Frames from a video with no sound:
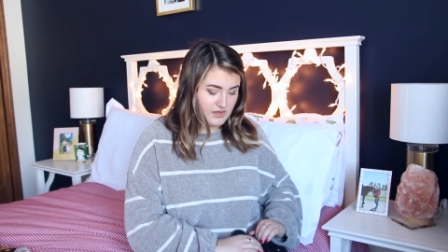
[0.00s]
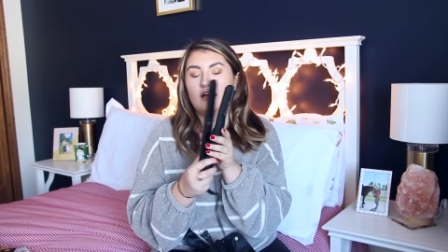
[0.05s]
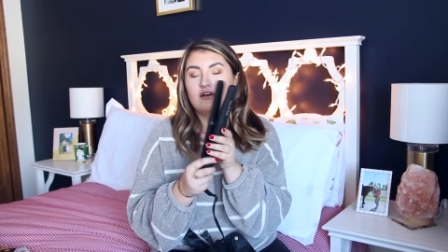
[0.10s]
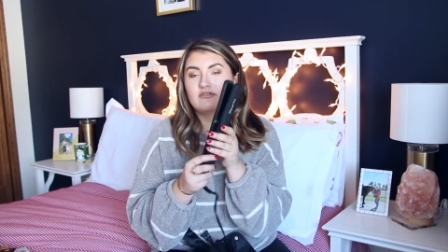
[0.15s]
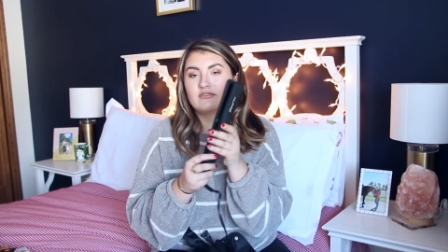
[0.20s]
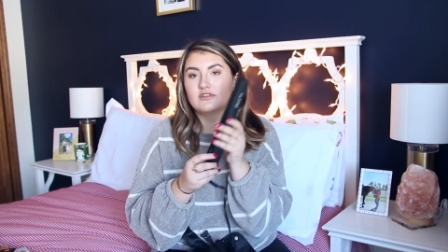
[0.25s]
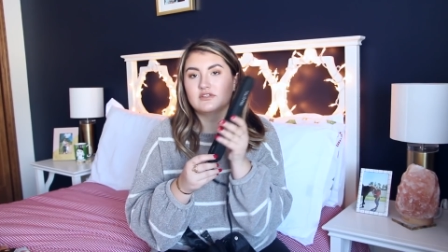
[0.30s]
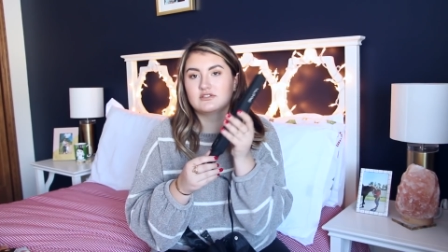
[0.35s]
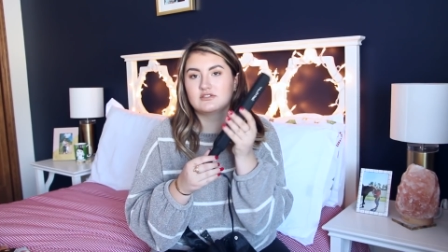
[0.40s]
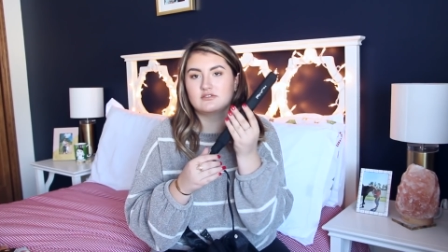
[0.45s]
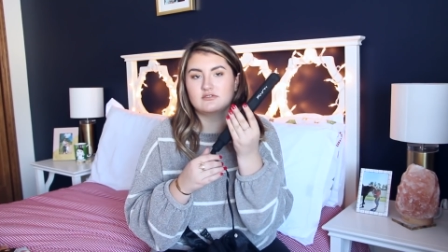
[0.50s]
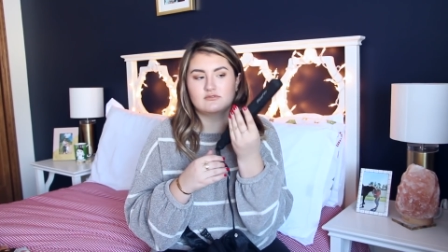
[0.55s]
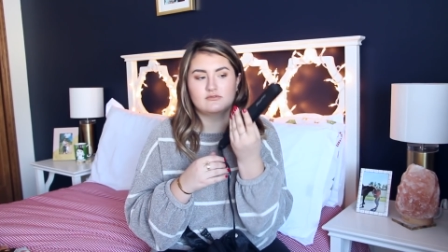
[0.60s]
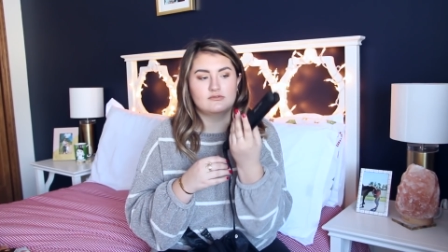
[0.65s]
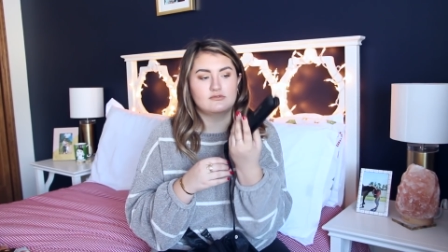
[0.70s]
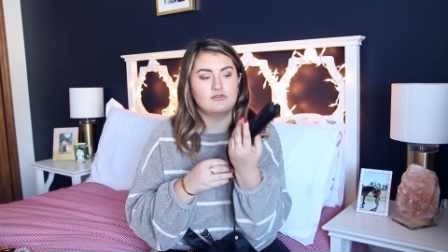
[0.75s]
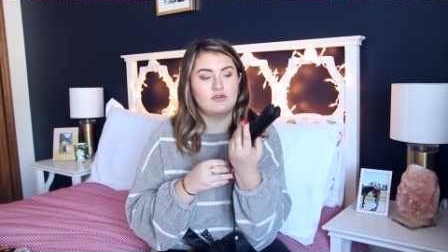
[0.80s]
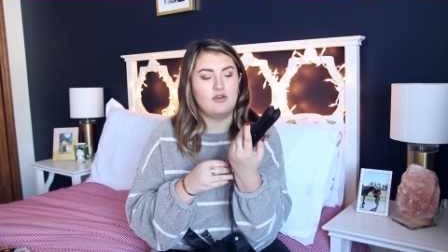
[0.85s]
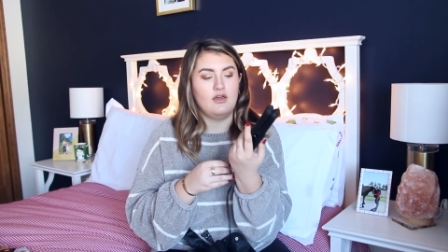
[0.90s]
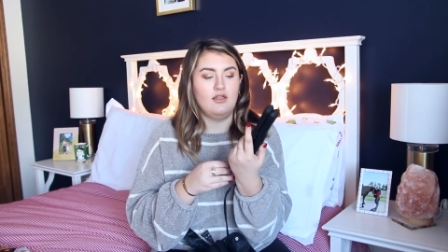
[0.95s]
Love this
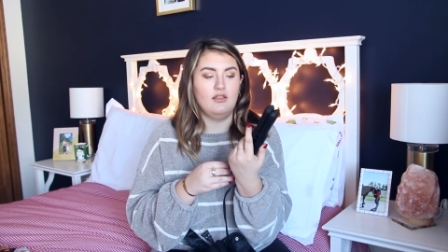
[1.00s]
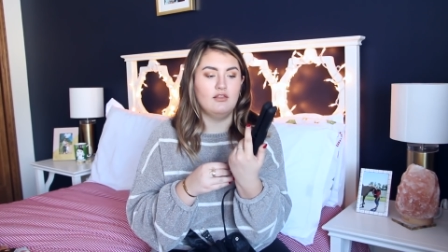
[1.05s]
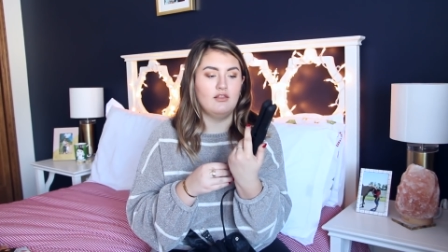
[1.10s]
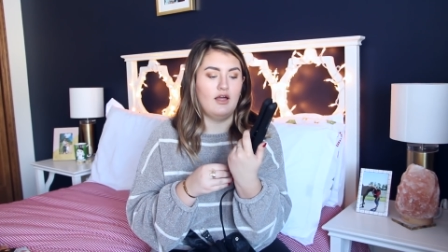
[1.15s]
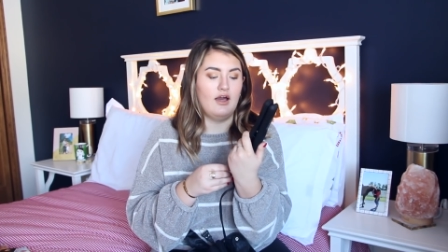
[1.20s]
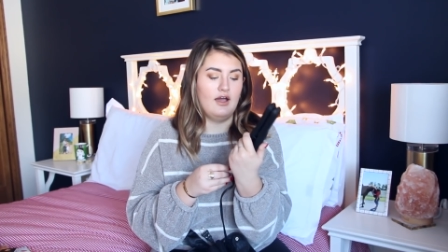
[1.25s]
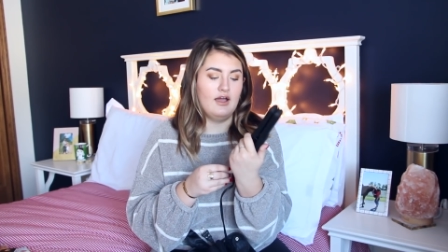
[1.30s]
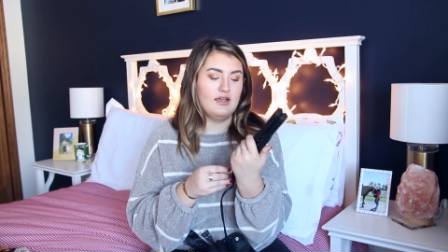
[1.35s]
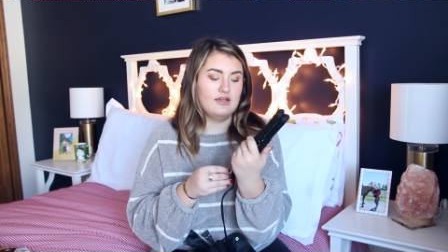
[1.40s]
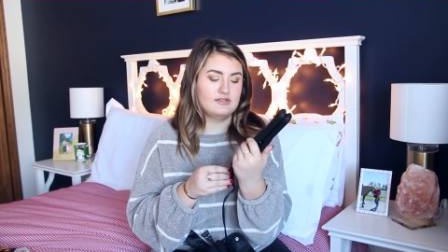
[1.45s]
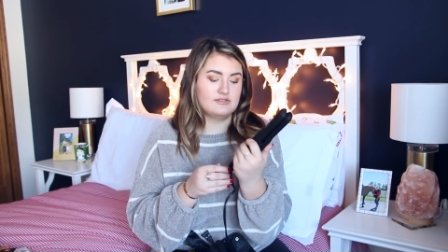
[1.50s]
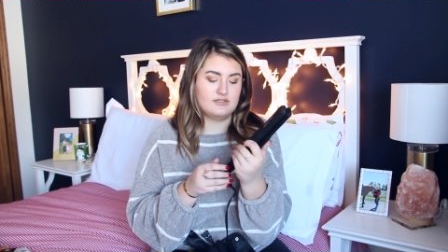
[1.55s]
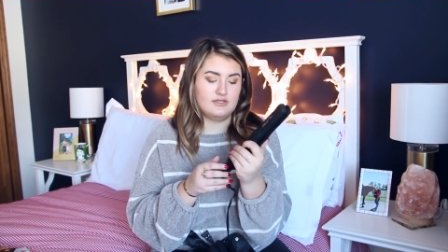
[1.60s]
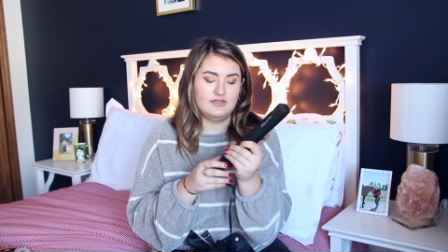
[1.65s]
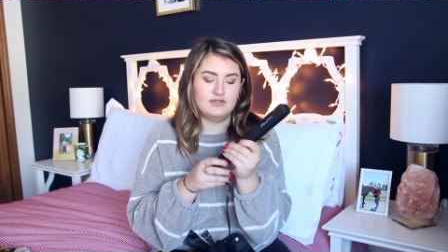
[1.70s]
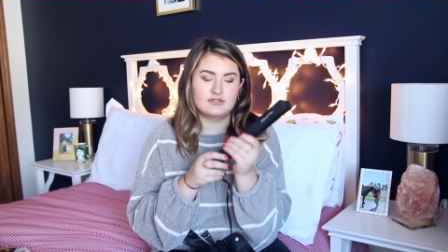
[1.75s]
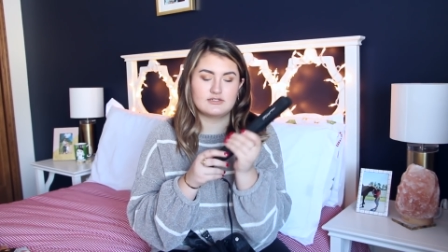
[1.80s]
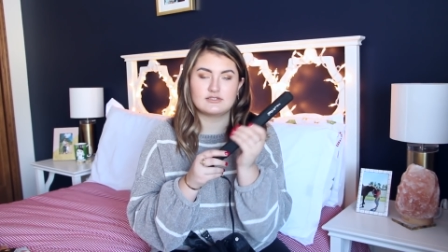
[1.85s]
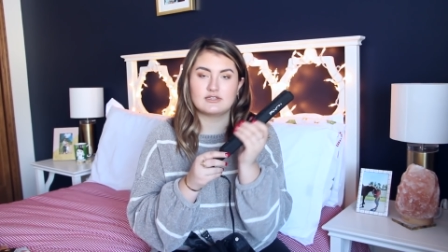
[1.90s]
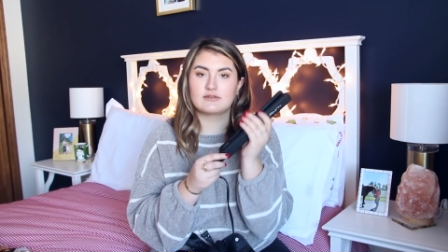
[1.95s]
a lot
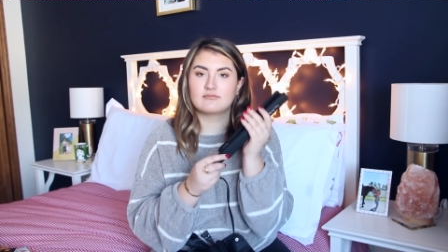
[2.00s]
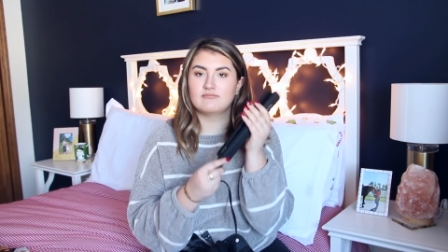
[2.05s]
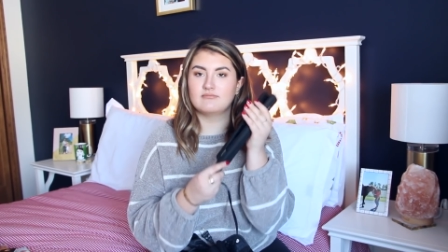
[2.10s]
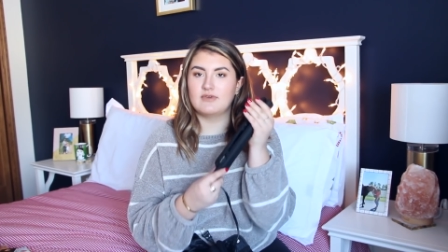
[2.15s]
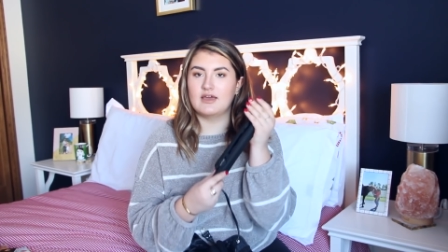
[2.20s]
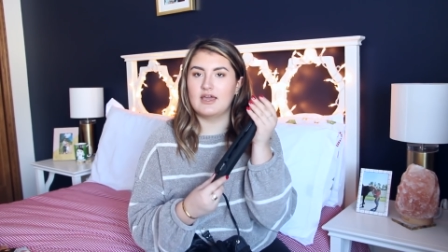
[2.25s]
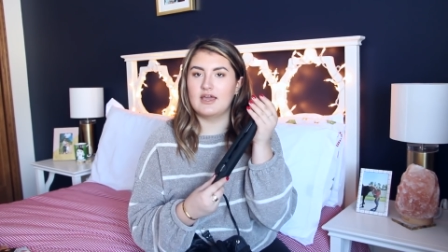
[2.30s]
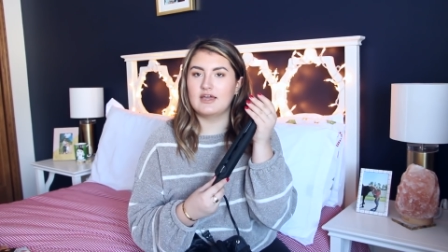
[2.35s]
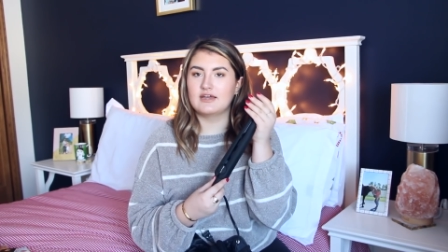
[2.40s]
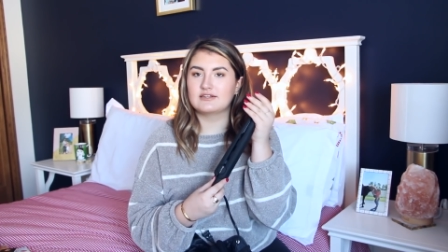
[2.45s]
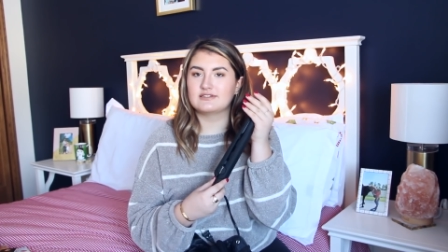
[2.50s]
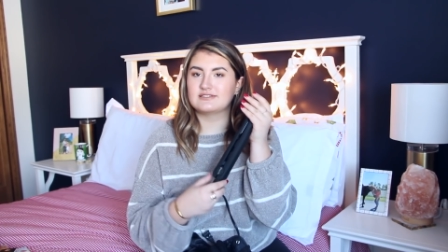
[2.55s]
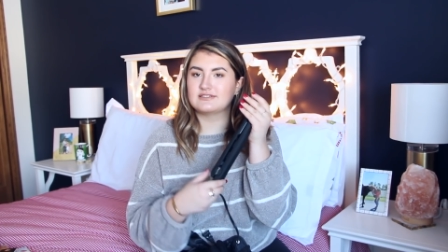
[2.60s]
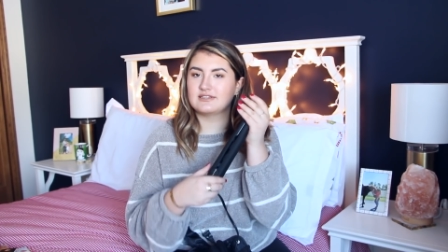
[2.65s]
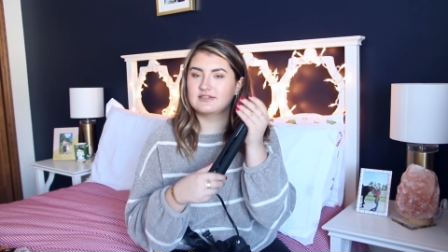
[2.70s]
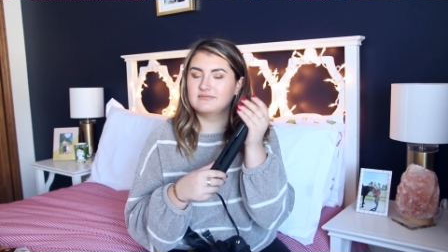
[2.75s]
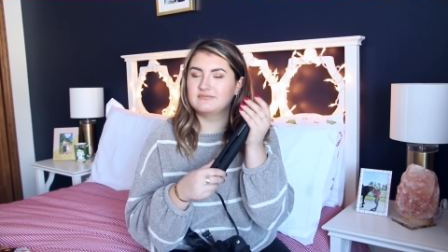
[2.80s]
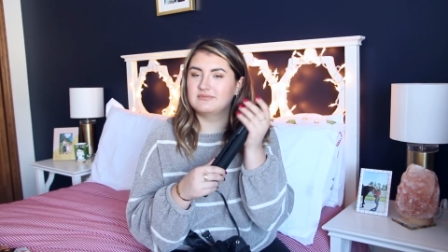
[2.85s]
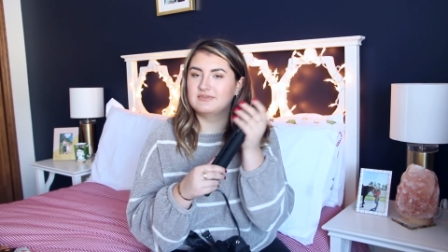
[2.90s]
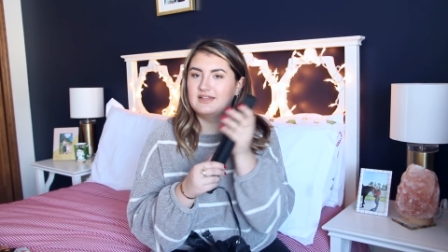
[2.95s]
and it's like matte
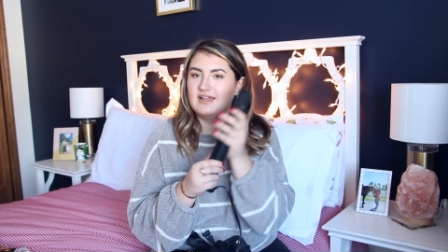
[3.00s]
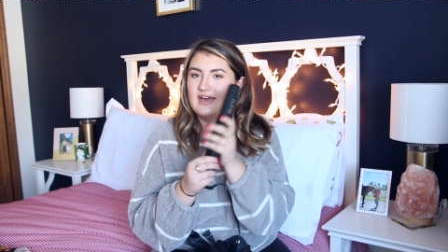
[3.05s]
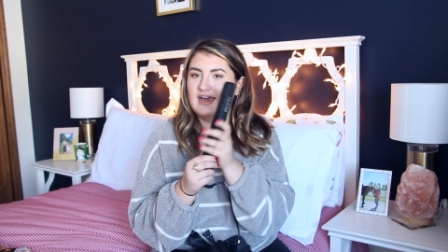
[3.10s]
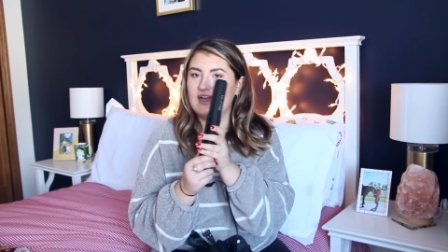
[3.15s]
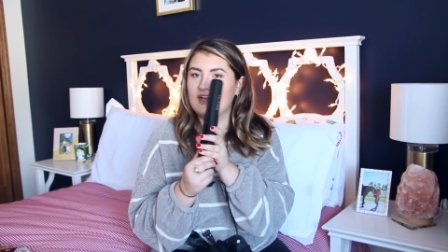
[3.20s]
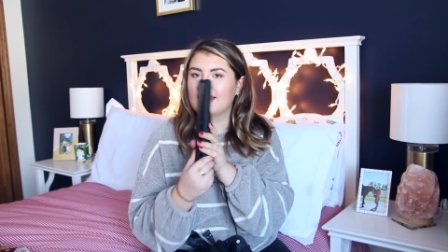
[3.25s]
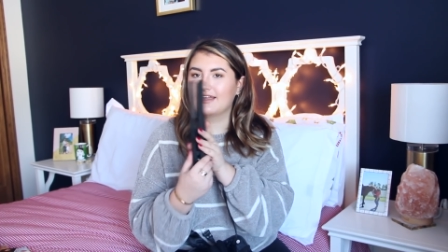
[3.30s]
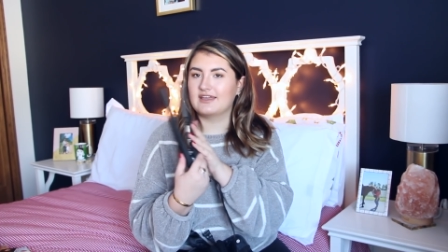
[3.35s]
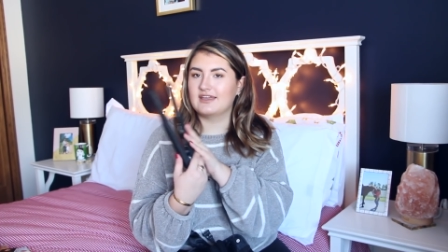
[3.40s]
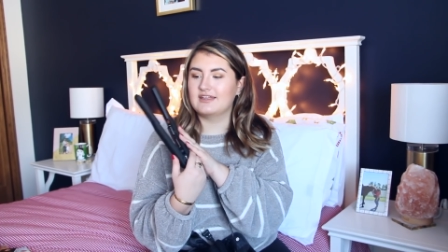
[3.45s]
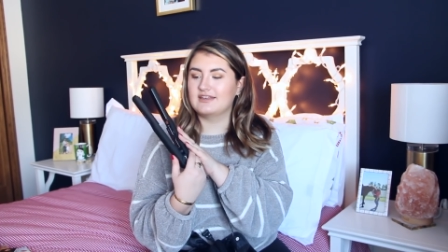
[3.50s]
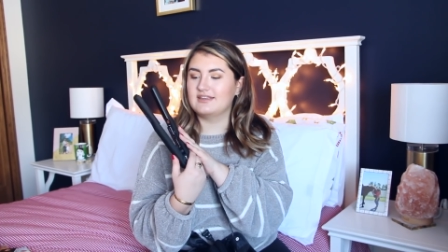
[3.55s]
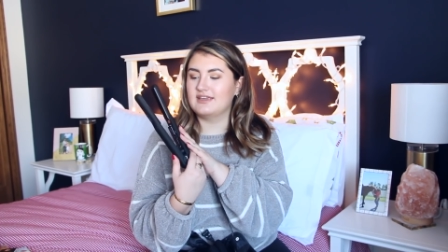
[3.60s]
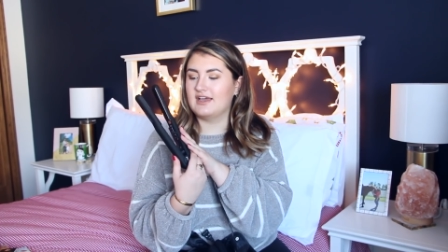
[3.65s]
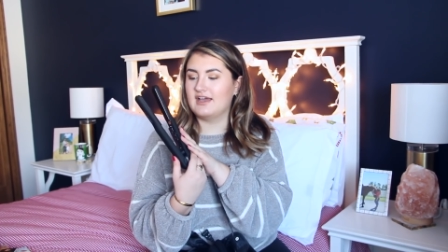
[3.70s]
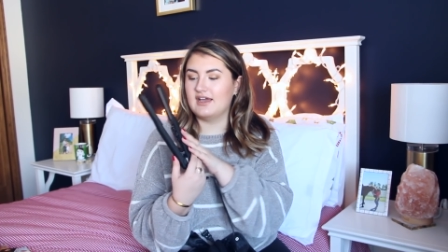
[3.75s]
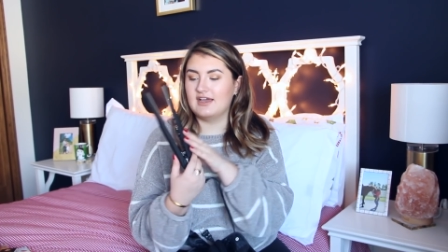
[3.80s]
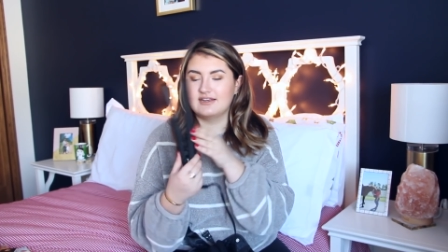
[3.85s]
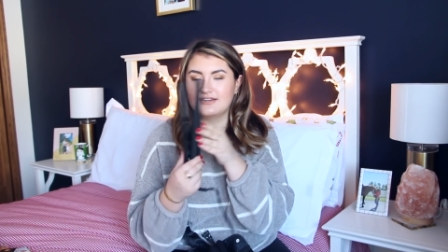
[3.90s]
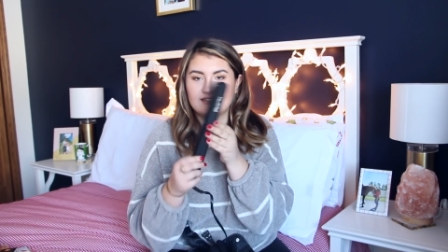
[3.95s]
and black and
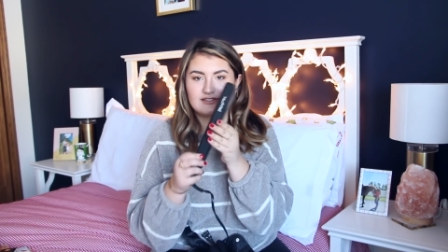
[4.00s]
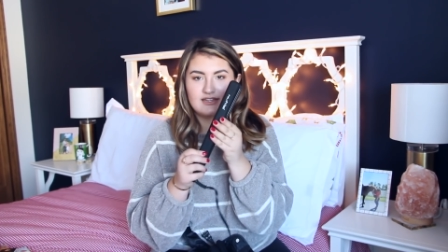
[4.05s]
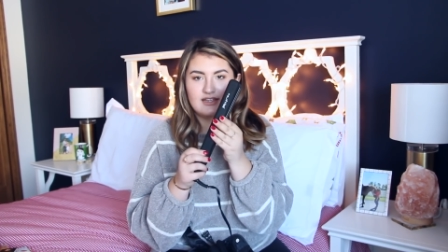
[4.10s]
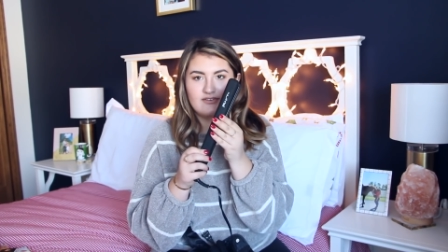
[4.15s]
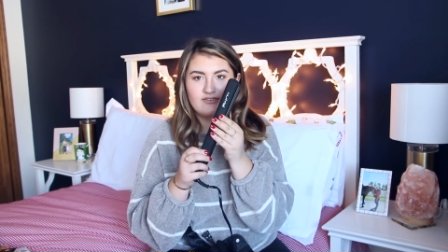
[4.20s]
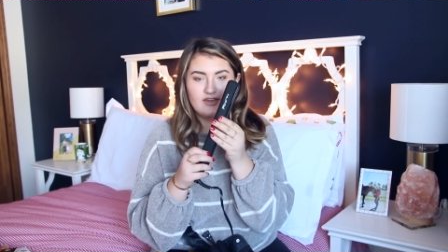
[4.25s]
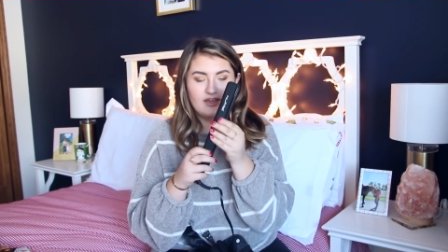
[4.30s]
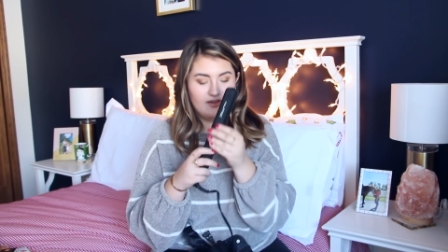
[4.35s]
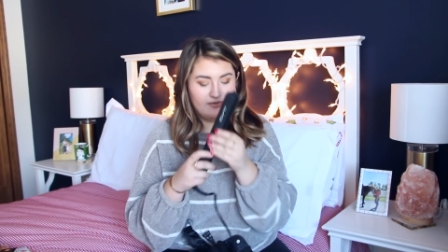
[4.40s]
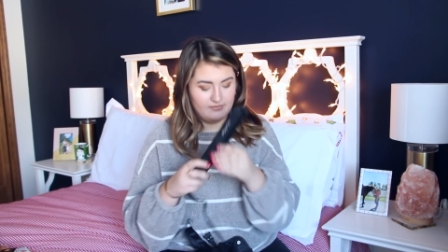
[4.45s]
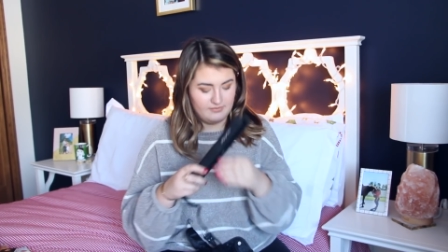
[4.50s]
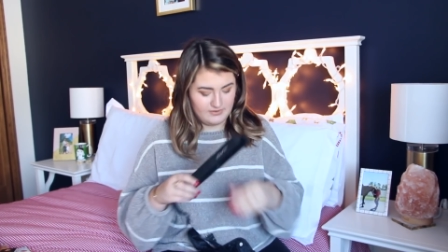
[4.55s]
yeah I just love it